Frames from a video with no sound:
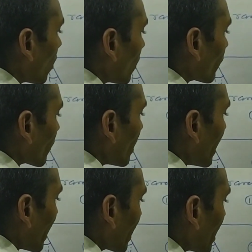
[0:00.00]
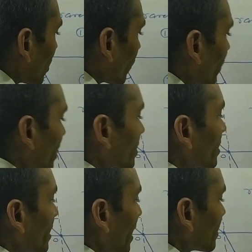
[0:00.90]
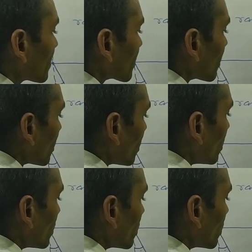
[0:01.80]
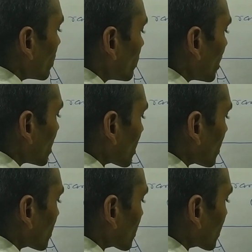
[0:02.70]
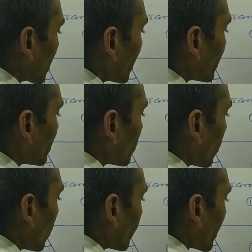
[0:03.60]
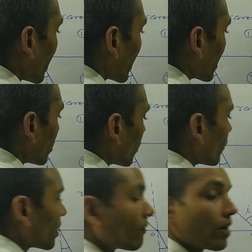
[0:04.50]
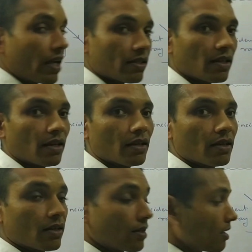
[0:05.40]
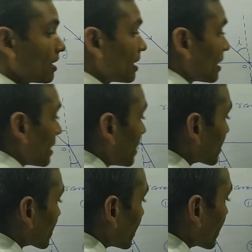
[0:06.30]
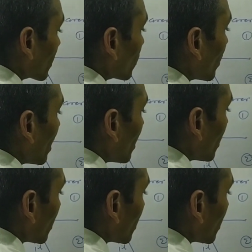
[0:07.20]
of angle of incidence to the sine of angle of refraction is equal